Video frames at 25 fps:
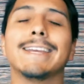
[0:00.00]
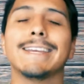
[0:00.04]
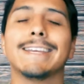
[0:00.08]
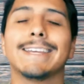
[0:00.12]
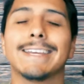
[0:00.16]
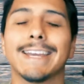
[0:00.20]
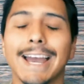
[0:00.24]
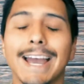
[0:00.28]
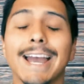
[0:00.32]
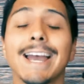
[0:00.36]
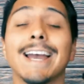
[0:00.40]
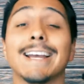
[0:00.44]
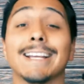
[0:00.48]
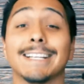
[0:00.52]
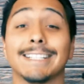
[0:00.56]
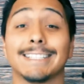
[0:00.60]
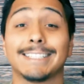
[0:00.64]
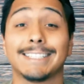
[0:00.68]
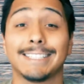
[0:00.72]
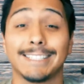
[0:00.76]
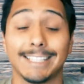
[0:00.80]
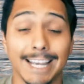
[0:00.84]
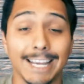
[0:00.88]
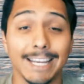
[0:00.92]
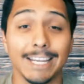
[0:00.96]

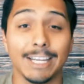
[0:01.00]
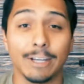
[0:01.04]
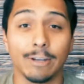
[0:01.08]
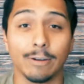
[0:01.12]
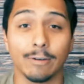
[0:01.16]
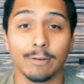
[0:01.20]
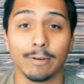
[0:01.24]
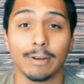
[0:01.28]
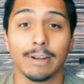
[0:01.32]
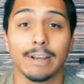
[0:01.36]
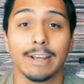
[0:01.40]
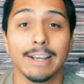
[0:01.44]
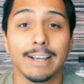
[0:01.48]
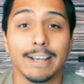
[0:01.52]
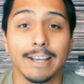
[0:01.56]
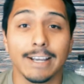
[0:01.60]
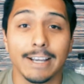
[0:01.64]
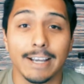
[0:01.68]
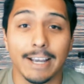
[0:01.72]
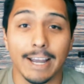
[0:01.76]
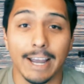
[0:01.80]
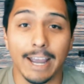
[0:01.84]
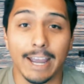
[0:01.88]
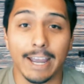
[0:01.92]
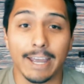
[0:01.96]
yes, thank you.
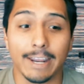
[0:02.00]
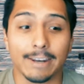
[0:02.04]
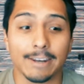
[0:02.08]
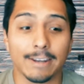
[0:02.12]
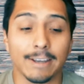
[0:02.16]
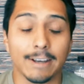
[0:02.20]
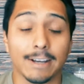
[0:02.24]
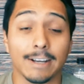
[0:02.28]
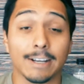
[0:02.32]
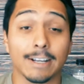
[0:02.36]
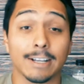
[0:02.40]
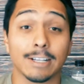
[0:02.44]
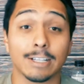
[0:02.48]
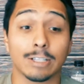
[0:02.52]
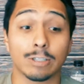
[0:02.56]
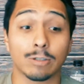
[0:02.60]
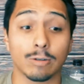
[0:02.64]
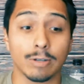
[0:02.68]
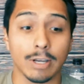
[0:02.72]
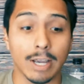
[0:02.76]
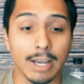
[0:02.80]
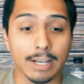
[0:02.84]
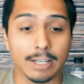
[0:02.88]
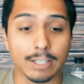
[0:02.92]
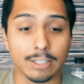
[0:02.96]
And so
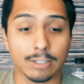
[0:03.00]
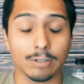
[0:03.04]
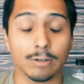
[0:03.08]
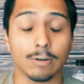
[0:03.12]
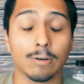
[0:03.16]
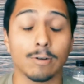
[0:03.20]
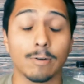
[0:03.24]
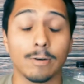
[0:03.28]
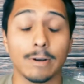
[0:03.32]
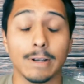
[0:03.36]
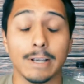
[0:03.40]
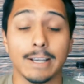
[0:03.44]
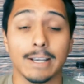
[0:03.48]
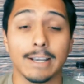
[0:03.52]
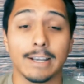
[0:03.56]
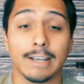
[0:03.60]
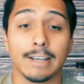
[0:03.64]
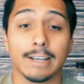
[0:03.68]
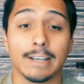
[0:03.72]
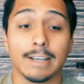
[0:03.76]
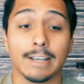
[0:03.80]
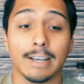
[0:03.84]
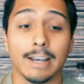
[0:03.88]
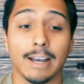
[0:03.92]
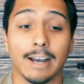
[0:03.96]
yeah, so
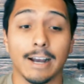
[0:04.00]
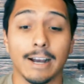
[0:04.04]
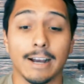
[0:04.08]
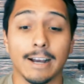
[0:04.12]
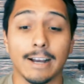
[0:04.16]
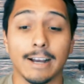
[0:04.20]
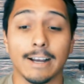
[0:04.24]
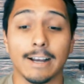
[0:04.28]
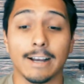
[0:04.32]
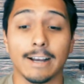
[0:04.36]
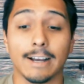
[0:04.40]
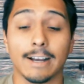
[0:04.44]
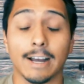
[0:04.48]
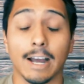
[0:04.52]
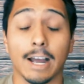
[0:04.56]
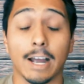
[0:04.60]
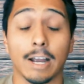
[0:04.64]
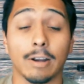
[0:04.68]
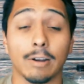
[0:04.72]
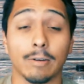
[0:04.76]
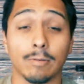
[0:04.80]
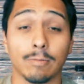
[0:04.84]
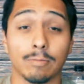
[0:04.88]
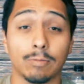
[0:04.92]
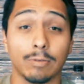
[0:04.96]

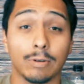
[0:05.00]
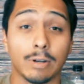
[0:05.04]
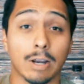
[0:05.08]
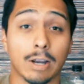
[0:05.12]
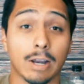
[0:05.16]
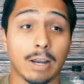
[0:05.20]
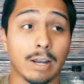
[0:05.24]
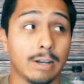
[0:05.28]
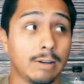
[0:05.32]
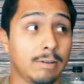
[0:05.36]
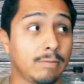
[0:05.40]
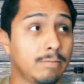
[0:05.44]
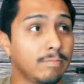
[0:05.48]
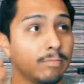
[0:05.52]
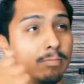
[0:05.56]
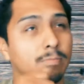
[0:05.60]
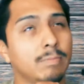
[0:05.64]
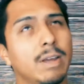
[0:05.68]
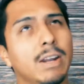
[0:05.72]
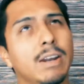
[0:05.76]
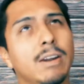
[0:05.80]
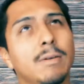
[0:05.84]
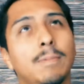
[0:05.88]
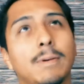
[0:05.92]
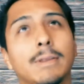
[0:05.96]
I
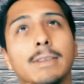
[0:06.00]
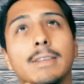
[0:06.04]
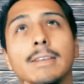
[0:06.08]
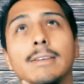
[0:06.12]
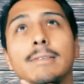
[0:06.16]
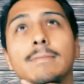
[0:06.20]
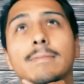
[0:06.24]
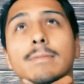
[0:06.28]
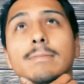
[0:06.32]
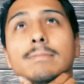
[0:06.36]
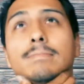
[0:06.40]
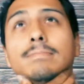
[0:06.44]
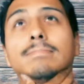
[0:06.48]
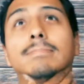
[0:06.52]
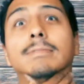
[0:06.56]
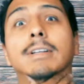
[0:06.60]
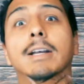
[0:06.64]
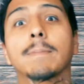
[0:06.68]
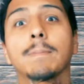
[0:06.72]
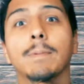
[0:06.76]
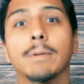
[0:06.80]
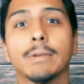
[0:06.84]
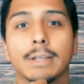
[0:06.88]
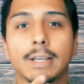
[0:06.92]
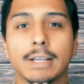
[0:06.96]
met up with him a
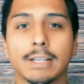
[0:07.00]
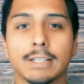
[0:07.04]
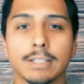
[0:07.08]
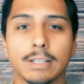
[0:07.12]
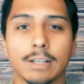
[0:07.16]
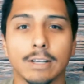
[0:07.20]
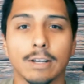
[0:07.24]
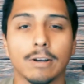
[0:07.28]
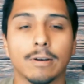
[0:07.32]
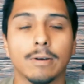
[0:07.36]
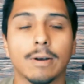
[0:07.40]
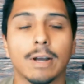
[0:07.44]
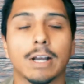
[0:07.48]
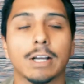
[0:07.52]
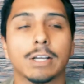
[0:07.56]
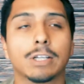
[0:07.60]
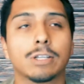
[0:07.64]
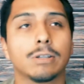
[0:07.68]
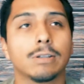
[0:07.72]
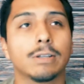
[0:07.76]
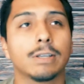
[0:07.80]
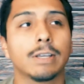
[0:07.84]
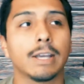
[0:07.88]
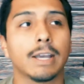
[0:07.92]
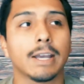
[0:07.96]
couple days ago
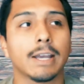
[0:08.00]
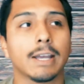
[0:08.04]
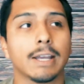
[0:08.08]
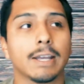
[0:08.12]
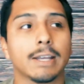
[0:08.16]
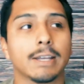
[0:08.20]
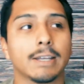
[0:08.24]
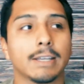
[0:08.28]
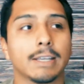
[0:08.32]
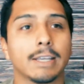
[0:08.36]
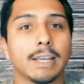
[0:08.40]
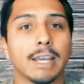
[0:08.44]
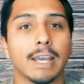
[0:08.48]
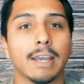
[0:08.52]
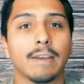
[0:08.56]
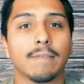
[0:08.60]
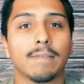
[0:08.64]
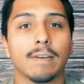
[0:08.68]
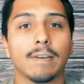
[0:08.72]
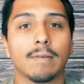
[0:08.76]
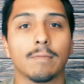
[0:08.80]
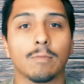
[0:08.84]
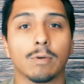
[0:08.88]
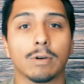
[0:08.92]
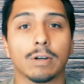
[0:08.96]
actually, and gave
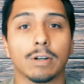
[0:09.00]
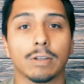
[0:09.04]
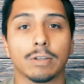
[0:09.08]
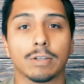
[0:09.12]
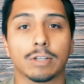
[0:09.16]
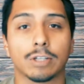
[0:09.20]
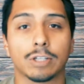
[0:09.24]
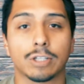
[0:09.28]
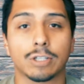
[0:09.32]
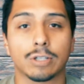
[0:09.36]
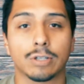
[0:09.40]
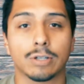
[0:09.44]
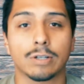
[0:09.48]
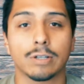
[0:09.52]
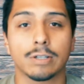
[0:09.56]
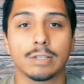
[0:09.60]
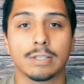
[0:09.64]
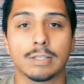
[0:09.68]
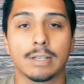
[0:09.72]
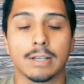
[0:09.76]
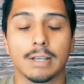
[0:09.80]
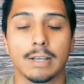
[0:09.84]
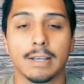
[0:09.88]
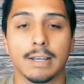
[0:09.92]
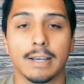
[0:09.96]
him one of the
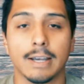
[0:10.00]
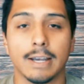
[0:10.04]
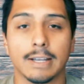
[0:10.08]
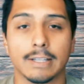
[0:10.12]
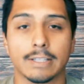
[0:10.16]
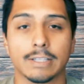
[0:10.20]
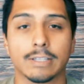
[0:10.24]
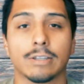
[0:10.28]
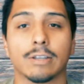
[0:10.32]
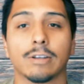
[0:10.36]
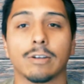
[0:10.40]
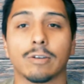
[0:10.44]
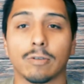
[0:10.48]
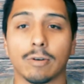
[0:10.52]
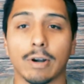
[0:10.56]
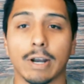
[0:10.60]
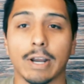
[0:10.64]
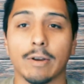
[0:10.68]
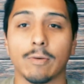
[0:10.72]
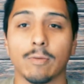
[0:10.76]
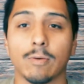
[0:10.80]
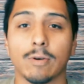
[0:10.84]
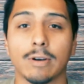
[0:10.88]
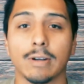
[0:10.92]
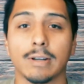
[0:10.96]
shirts. It's the
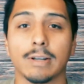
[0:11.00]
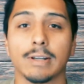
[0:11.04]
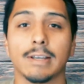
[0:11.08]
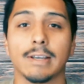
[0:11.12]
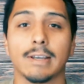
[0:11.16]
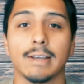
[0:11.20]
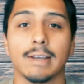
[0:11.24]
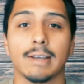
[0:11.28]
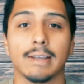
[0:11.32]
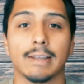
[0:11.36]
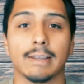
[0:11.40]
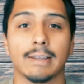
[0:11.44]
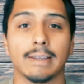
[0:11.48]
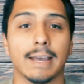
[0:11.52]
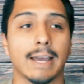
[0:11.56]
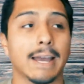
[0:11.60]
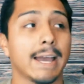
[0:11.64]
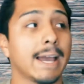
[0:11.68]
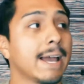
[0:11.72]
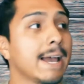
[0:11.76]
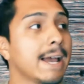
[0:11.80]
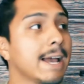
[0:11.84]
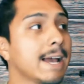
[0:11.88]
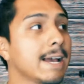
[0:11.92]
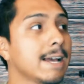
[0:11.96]
gray one that
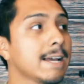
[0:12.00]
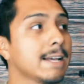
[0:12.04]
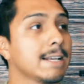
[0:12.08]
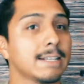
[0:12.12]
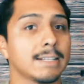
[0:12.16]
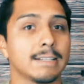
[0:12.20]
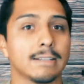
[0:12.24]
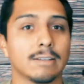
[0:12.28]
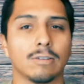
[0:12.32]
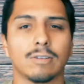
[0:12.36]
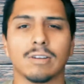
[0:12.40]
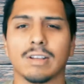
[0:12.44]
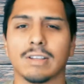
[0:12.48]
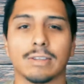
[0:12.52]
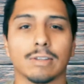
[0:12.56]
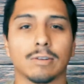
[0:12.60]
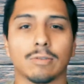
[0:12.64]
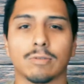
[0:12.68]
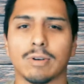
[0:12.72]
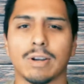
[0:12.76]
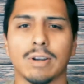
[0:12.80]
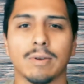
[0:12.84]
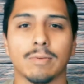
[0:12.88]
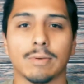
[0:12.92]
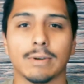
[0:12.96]
has, or not the
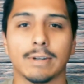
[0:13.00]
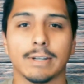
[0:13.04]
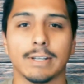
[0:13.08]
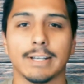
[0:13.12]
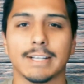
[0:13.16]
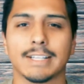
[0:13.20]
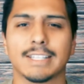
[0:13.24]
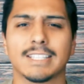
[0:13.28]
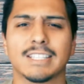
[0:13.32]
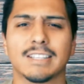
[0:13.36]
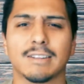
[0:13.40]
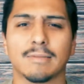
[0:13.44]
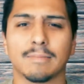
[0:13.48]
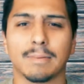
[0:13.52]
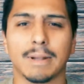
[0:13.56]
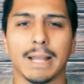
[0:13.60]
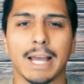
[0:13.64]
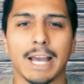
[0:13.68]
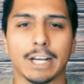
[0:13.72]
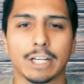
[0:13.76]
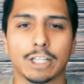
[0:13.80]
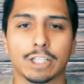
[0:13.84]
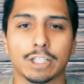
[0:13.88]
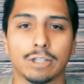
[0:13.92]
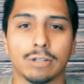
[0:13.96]
gray one, it's the
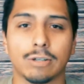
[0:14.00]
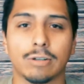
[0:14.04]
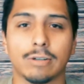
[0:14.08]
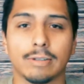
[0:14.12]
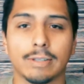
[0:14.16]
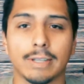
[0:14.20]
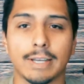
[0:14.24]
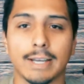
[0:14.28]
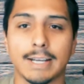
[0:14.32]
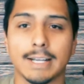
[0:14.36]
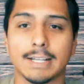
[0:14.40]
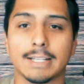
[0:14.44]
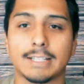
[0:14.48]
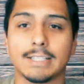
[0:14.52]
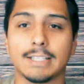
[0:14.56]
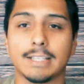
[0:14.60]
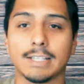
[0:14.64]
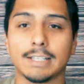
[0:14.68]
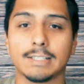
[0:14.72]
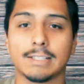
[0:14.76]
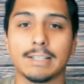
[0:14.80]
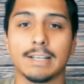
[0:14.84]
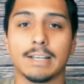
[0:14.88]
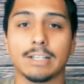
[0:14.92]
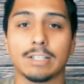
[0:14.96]
black shirt that has
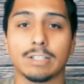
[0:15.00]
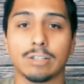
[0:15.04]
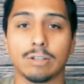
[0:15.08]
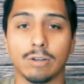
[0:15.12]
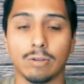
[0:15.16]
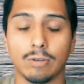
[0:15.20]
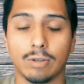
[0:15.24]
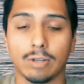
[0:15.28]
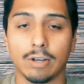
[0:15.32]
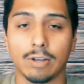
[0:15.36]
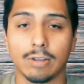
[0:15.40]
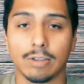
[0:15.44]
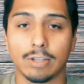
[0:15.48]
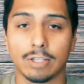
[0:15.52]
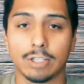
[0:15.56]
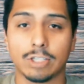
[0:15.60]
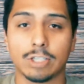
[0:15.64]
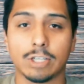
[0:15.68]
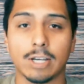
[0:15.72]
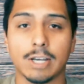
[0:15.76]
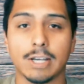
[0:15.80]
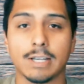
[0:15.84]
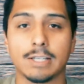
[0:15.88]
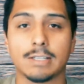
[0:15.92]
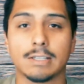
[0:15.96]
6 Lions Clothing on the
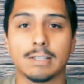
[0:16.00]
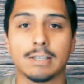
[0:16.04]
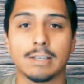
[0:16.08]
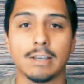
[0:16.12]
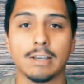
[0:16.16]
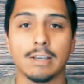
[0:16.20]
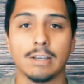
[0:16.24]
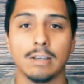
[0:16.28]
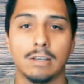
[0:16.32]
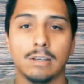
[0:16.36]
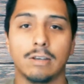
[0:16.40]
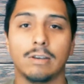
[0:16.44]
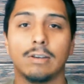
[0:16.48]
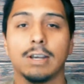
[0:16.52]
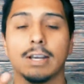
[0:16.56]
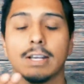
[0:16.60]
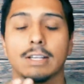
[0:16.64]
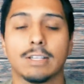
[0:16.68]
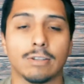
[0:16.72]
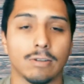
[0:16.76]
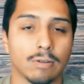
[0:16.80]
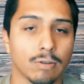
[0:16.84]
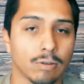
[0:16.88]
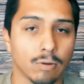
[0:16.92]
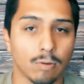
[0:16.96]
chest. You
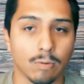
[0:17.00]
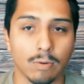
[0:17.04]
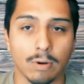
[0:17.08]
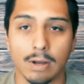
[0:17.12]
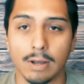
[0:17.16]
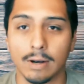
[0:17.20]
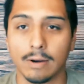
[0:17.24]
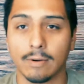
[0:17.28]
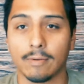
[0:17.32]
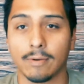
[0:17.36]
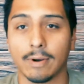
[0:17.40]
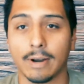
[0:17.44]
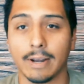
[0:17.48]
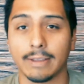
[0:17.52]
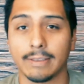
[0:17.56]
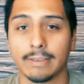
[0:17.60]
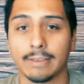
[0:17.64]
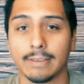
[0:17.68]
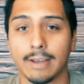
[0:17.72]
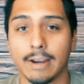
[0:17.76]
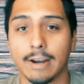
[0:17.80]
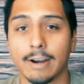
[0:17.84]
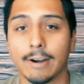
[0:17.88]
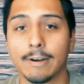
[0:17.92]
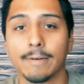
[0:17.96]
guys know the one right
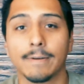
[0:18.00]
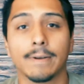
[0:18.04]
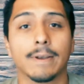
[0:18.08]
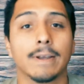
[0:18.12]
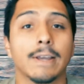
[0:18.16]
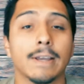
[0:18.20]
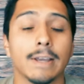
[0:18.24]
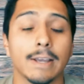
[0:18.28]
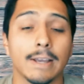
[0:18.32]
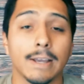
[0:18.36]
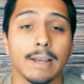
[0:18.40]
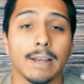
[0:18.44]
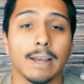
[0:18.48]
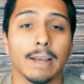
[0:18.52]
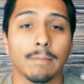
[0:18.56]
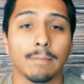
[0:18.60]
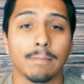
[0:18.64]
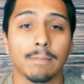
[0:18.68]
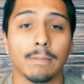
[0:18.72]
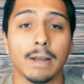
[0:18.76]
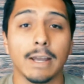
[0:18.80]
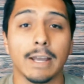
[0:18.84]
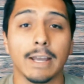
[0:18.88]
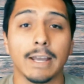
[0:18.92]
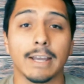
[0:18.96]
there.
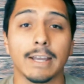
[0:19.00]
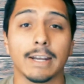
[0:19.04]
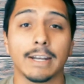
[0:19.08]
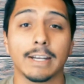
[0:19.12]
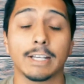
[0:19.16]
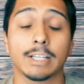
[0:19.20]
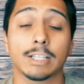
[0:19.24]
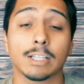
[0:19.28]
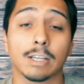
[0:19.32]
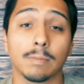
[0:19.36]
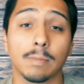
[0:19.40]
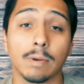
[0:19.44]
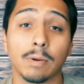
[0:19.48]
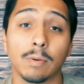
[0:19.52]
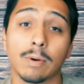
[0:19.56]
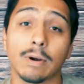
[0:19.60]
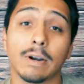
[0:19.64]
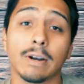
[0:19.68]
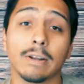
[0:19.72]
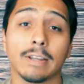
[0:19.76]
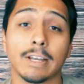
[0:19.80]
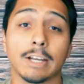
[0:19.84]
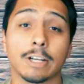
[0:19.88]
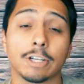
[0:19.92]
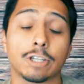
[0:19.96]
And he's gonna be
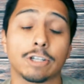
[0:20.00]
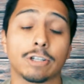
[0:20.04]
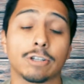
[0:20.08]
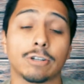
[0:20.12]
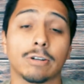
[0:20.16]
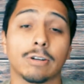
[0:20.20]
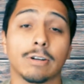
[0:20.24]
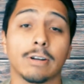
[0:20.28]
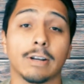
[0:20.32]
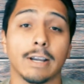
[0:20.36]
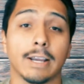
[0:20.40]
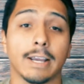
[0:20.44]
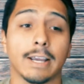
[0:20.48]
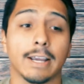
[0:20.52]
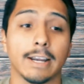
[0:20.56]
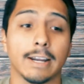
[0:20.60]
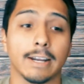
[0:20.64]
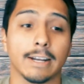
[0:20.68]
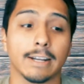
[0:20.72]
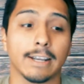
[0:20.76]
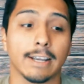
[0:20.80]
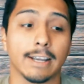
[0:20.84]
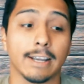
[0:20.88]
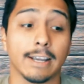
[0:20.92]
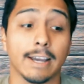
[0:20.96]
wearing that shirt,
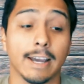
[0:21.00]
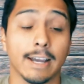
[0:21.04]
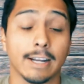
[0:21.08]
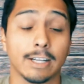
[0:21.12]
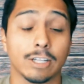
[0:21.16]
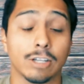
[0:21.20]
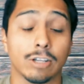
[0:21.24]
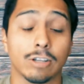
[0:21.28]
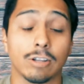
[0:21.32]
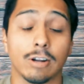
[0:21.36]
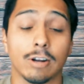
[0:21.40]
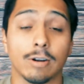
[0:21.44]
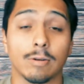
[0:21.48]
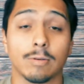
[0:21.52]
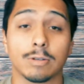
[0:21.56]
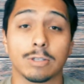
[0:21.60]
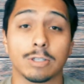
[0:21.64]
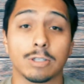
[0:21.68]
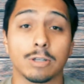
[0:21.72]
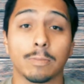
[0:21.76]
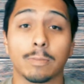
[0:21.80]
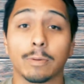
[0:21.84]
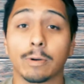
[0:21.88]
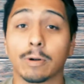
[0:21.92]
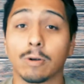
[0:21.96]
and I just thought it was
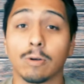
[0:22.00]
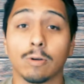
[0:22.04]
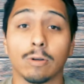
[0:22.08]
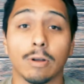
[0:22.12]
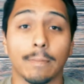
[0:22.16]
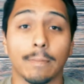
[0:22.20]
super cool